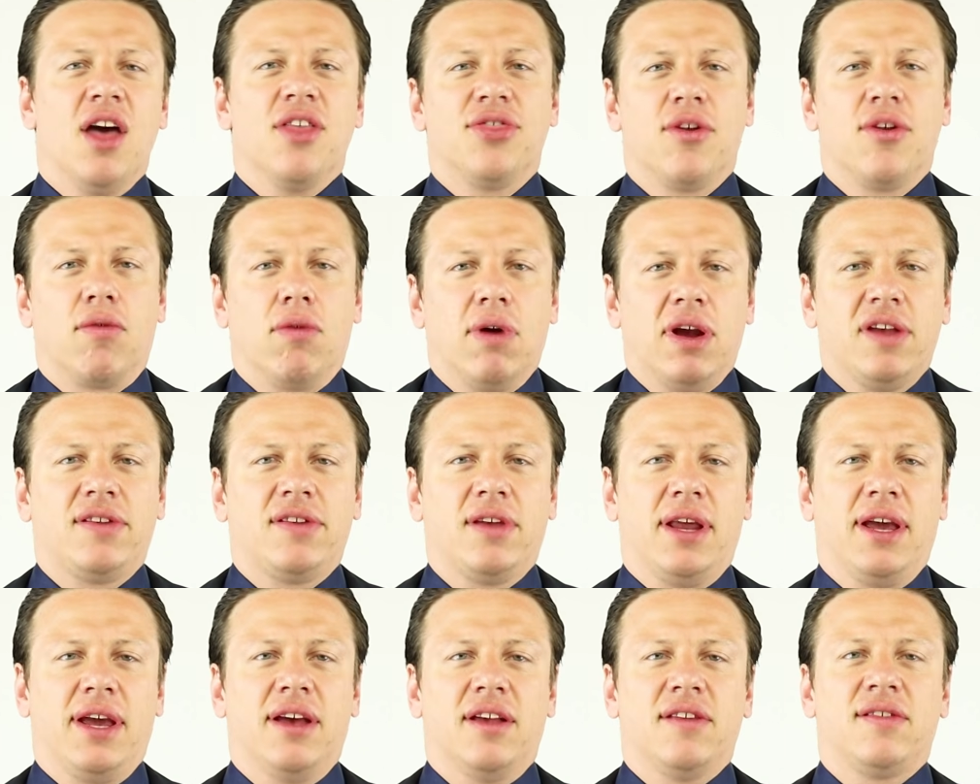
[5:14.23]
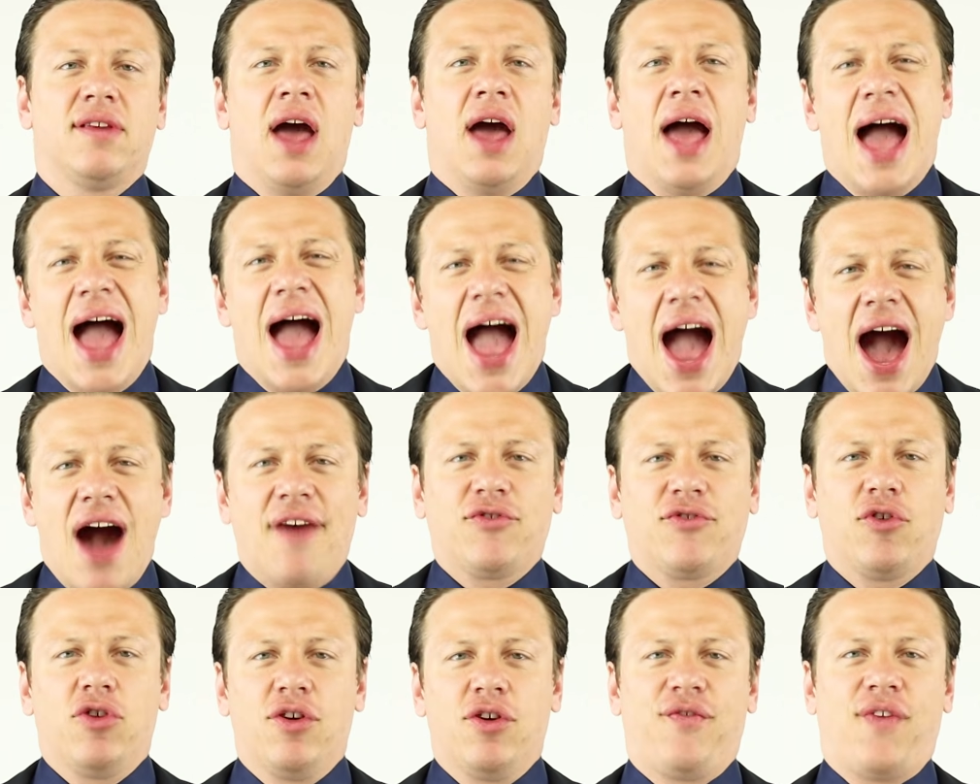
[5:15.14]
The reason is,
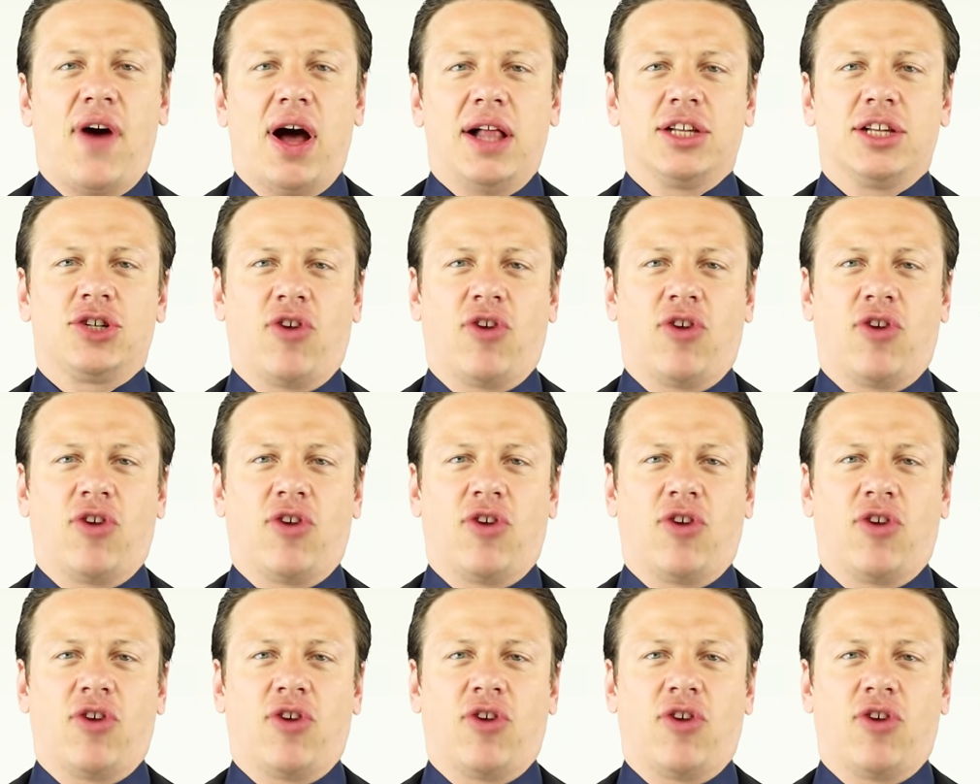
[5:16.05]
after you file